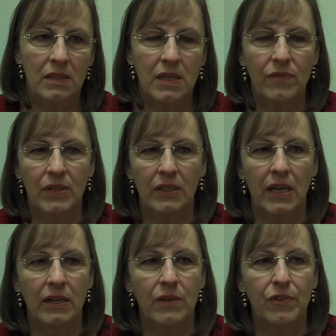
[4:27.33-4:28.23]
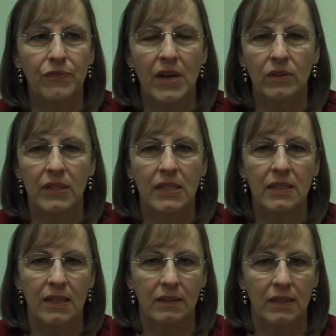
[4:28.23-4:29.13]
Definitely, I never found
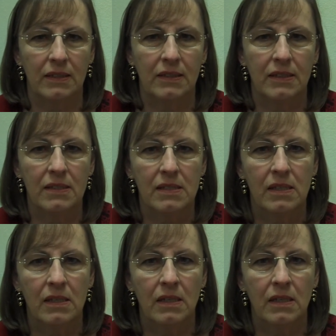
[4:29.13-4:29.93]
anything like this.